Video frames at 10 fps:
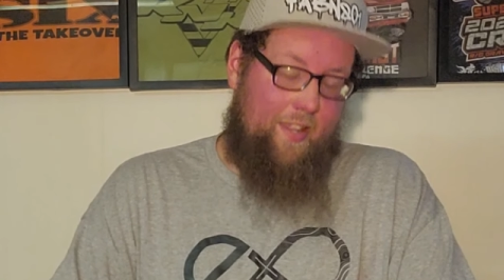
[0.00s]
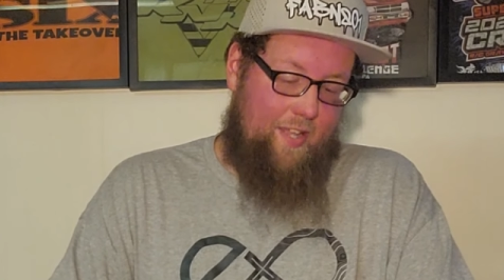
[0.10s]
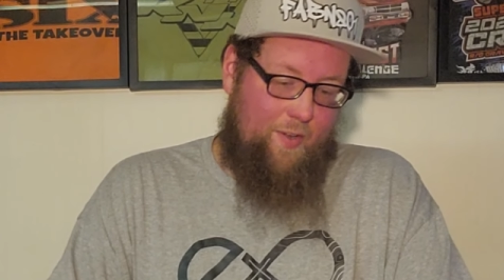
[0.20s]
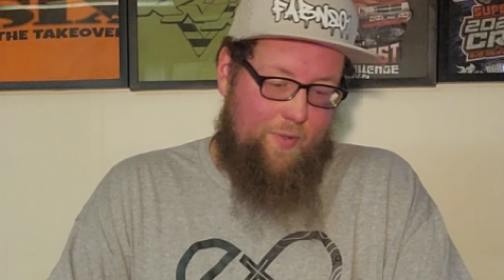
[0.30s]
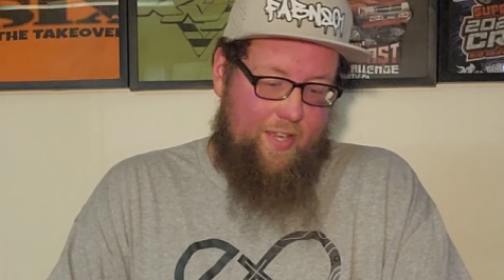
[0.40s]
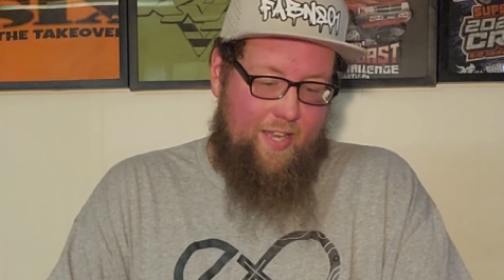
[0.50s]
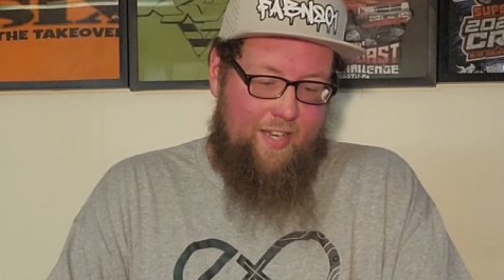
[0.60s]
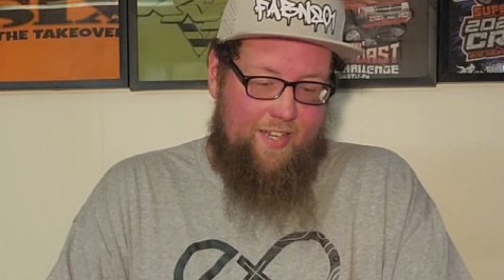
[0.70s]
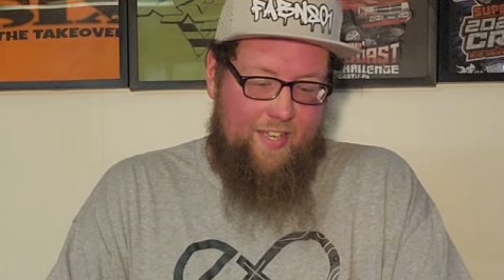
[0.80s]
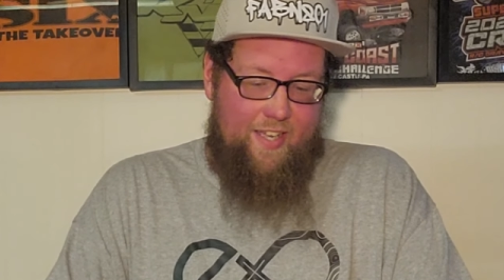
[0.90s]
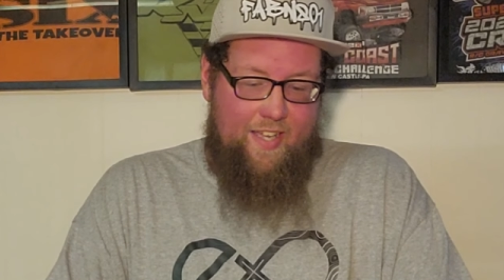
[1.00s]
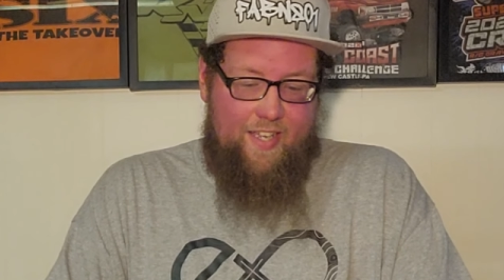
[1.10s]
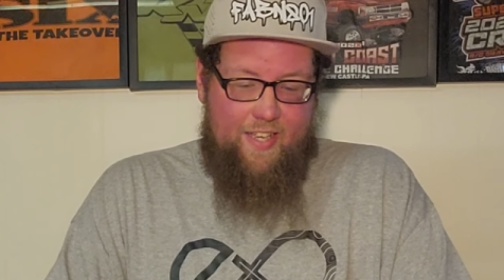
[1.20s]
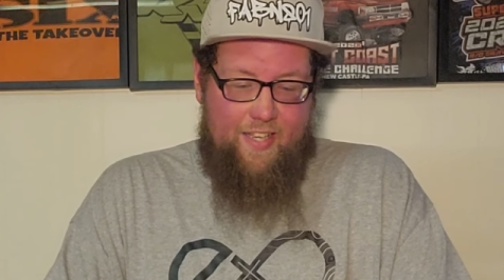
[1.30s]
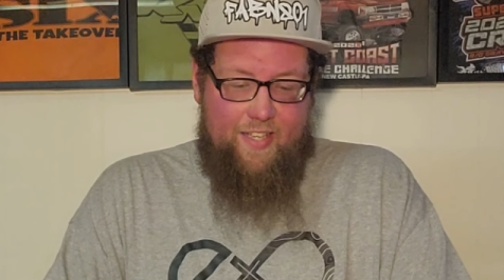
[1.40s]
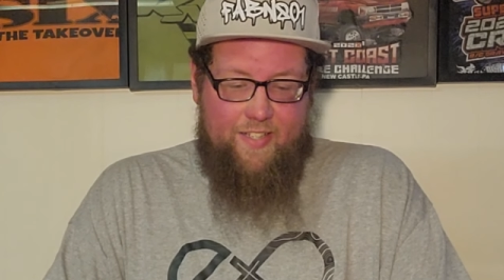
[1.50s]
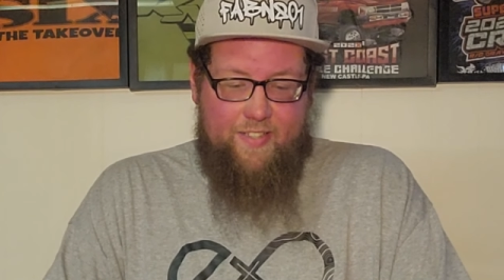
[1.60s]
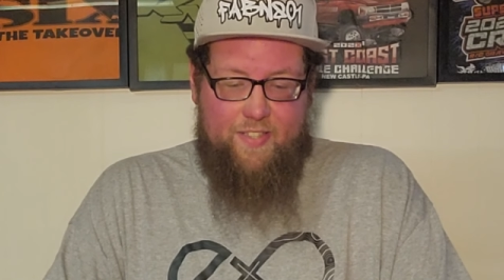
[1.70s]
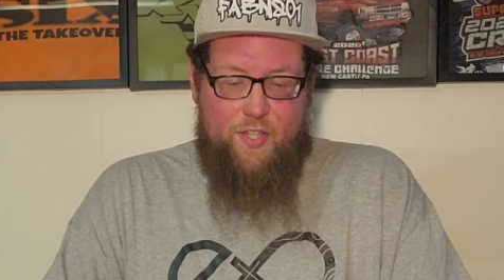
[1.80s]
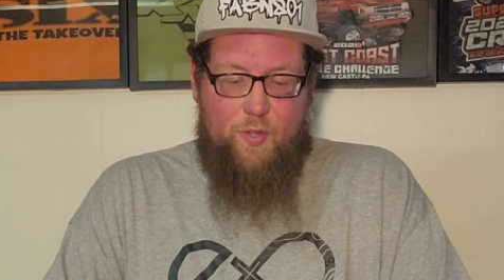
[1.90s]
that weekend
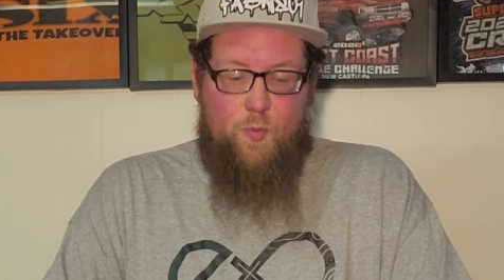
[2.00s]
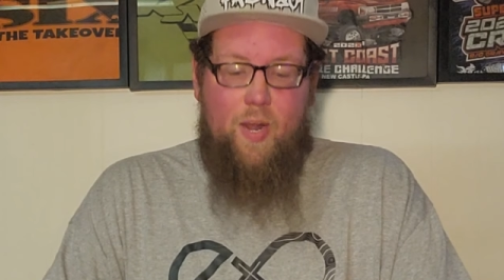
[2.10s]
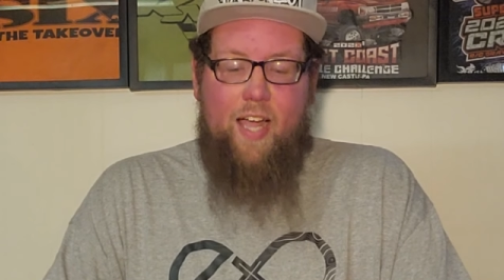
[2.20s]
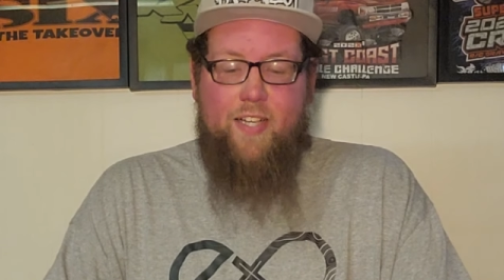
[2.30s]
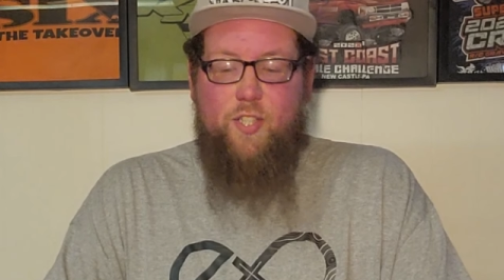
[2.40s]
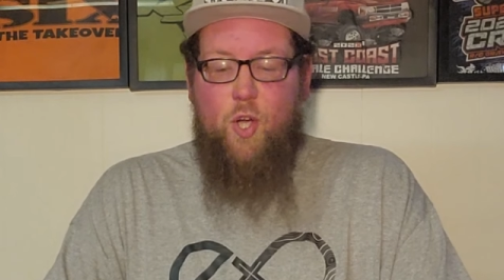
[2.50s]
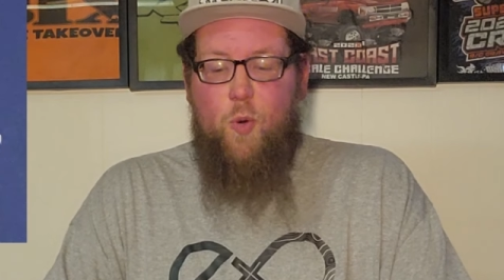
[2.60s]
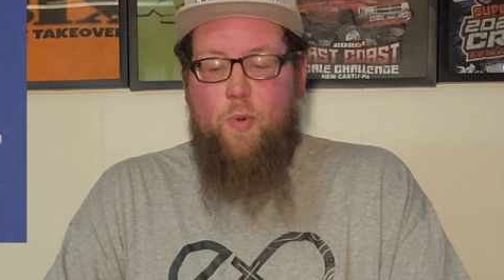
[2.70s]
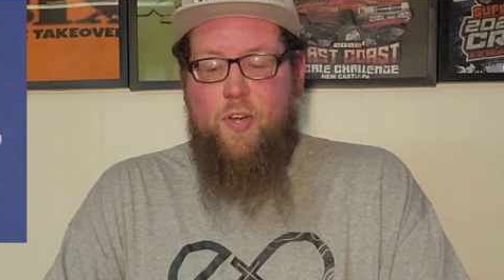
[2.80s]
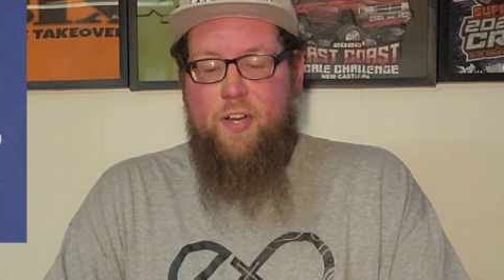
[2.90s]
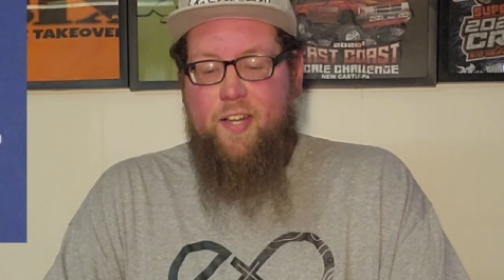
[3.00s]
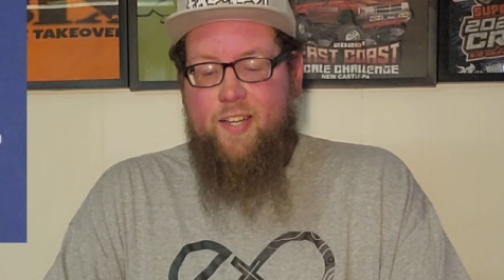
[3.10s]
is the Rocktober